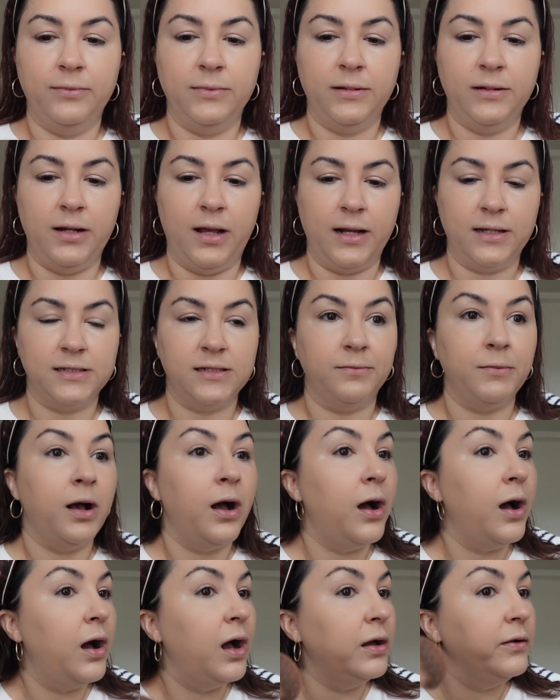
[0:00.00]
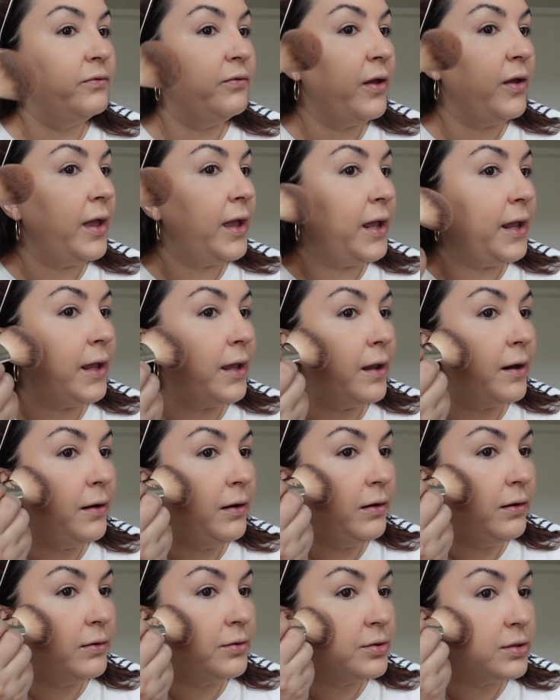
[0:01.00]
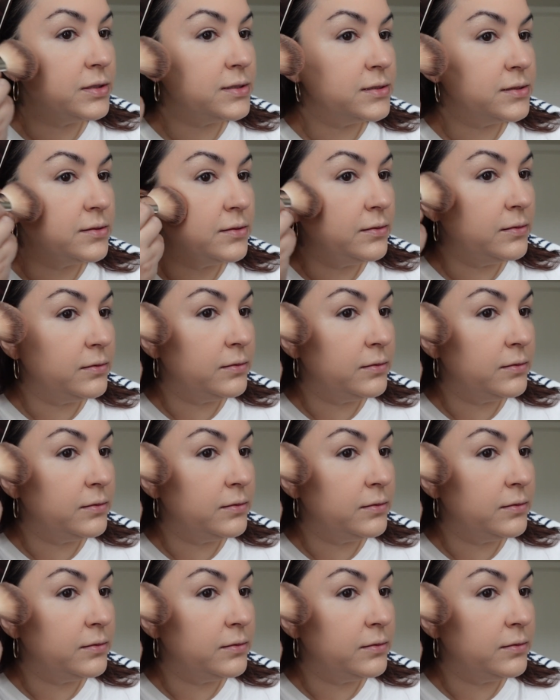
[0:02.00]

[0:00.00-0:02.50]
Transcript: Knock some off and just